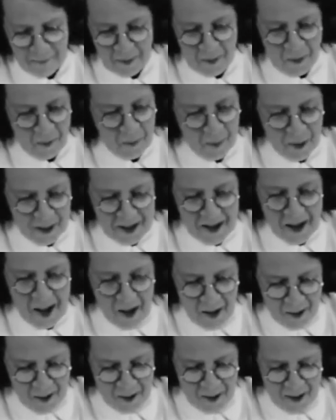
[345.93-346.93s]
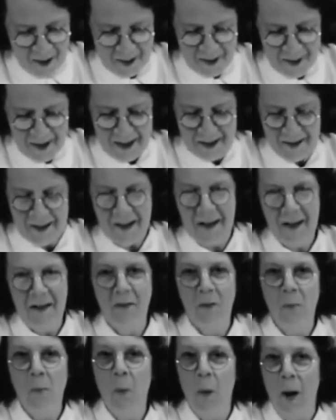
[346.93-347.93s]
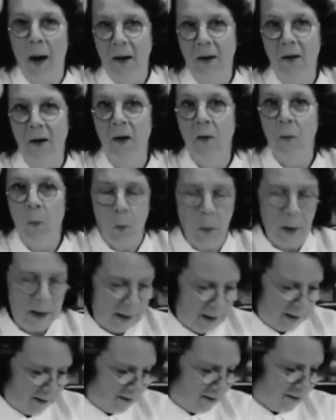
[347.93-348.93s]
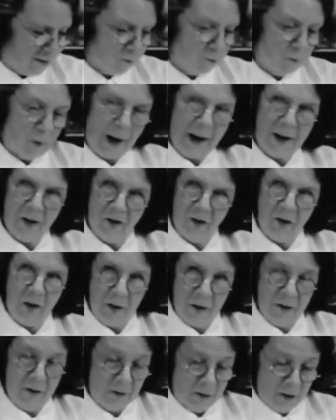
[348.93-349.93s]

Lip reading: we know that this is 1 week's ration